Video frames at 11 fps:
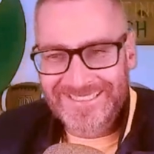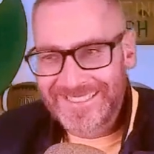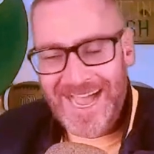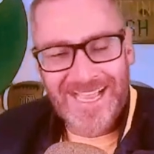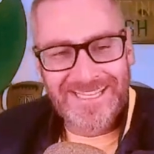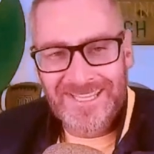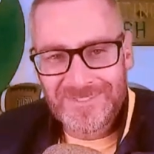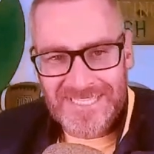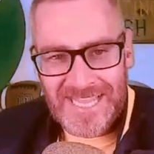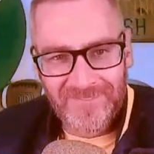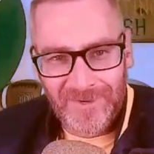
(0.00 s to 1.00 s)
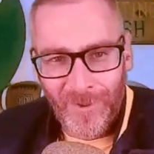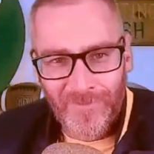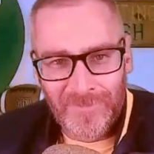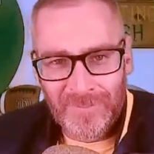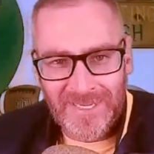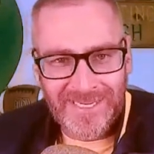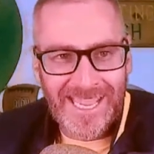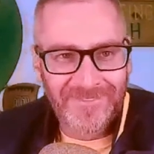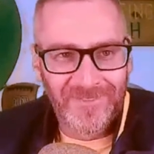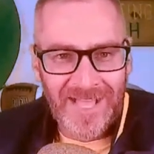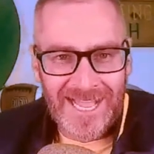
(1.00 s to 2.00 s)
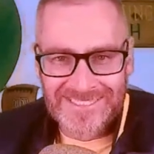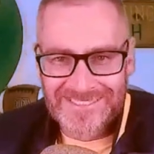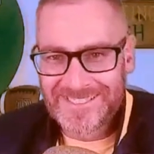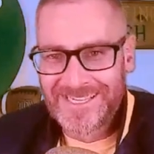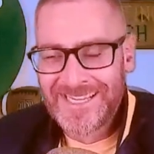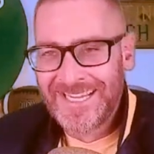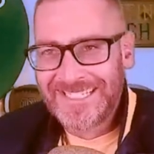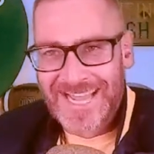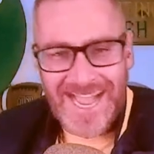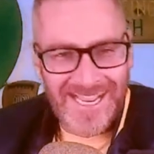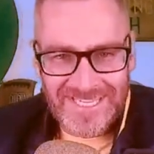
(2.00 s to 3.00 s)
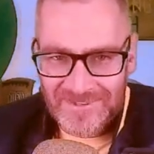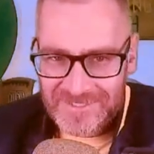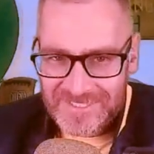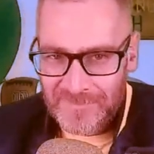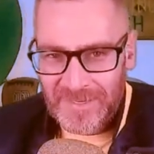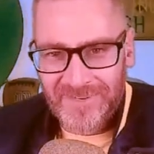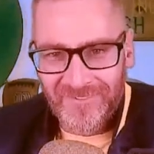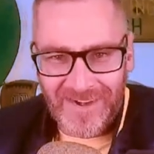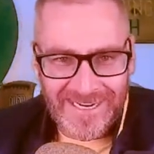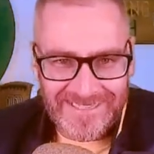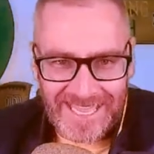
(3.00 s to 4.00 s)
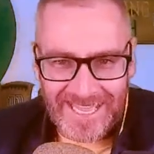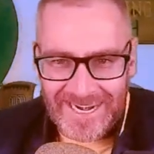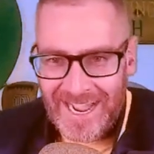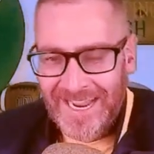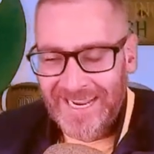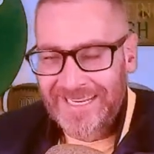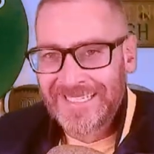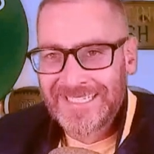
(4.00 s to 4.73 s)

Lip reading: not used to having all the big headlines, not used to being ranked that high.